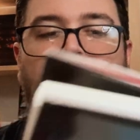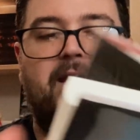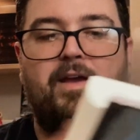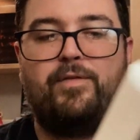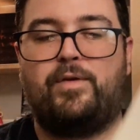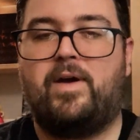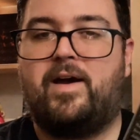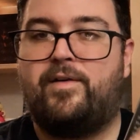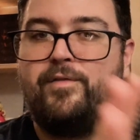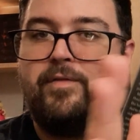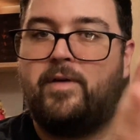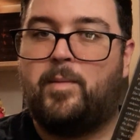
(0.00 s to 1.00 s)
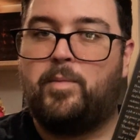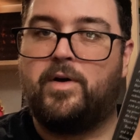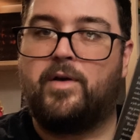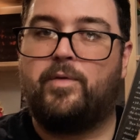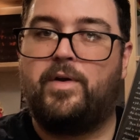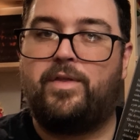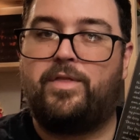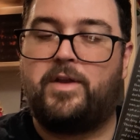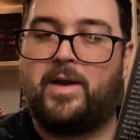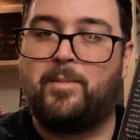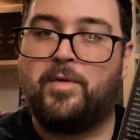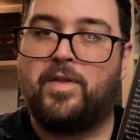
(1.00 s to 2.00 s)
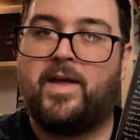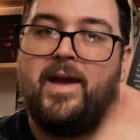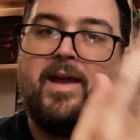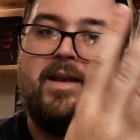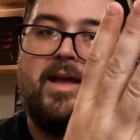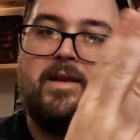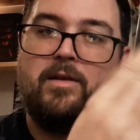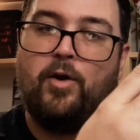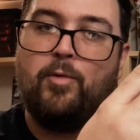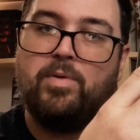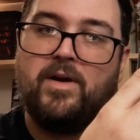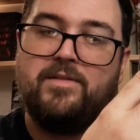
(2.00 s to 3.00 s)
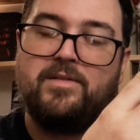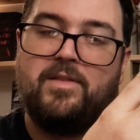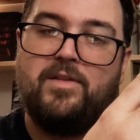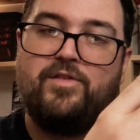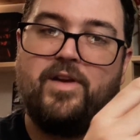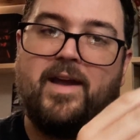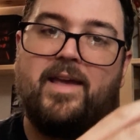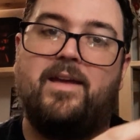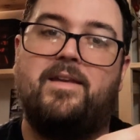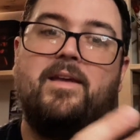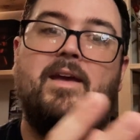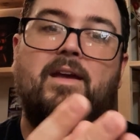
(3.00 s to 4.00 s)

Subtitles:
If you have a book with the number line and no price on the jacket,